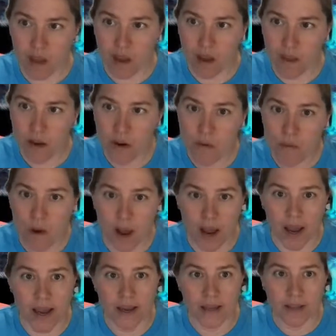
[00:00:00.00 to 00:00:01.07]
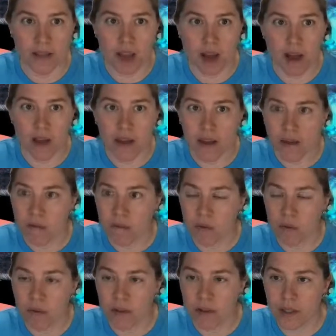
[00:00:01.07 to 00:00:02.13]
Otherwise, I am
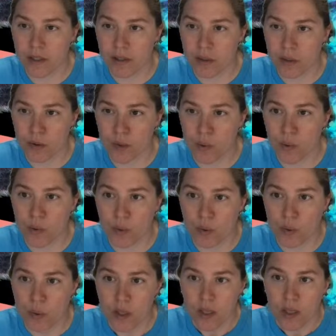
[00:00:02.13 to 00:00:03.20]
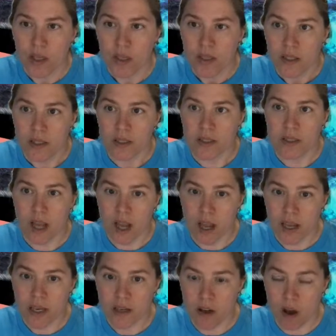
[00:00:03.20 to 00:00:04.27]
going to
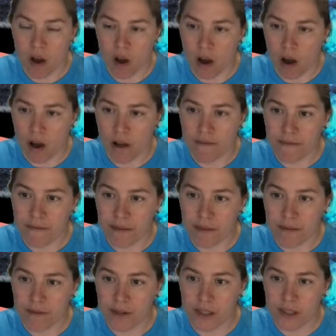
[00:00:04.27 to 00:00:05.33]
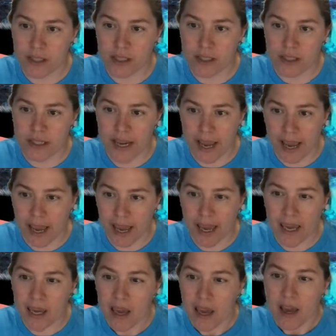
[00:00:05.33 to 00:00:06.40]
sign off for
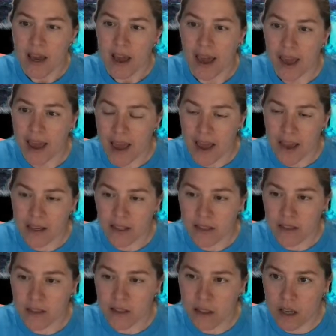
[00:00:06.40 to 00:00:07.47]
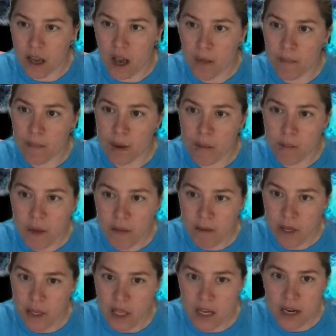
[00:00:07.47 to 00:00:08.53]
today, and
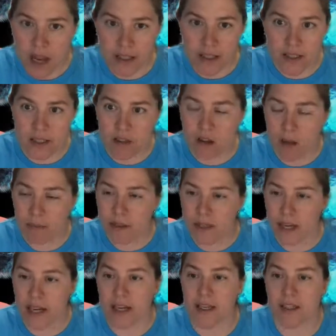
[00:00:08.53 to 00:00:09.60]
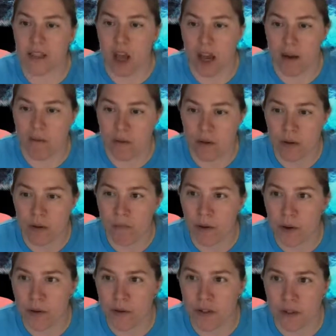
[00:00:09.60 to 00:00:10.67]
maybe in the next couple days I will
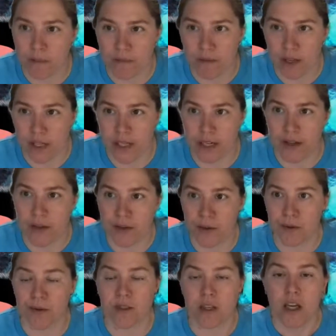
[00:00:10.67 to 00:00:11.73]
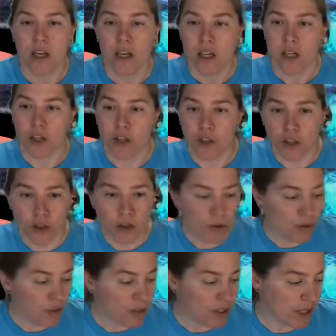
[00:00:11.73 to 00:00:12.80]
post some videos
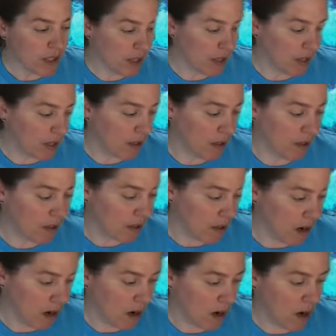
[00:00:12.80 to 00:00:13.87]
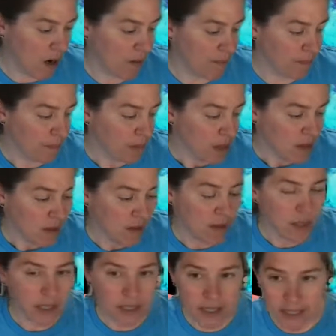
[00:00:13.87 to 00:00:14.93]
using
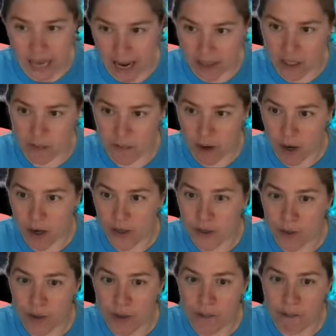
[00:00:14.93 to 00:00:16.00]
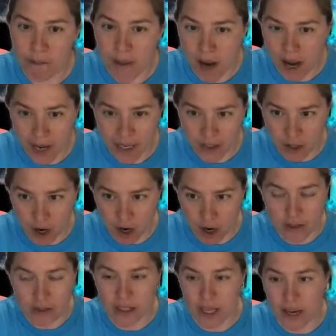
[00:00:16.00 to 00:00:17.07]
the stacking bars with my
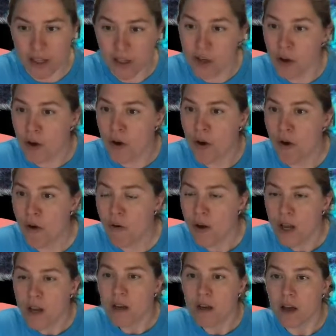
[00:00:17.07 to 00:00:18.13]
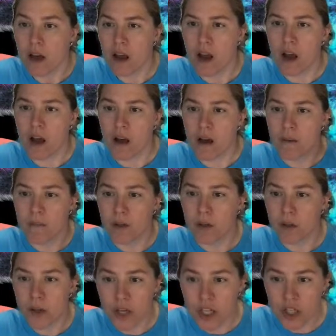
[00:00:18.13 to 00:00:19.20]
dogs. I know
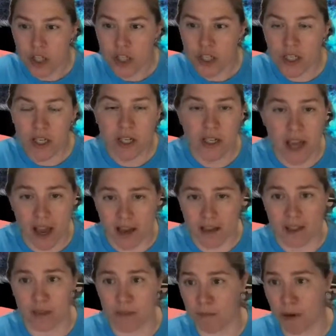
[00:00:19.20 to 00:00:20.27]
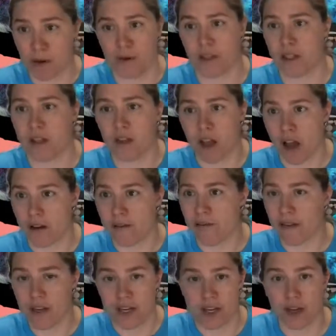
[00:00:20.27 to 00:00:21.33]
Christian has posted a lot of
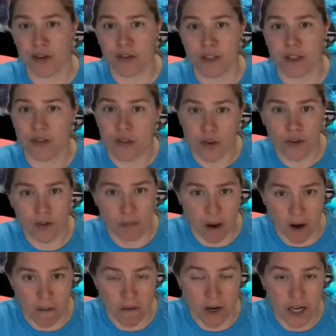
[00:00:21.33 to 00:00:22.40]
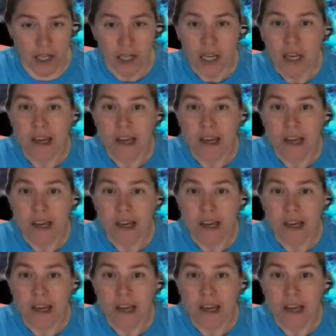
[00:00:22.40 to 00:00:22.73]
videos, and so has Barbara.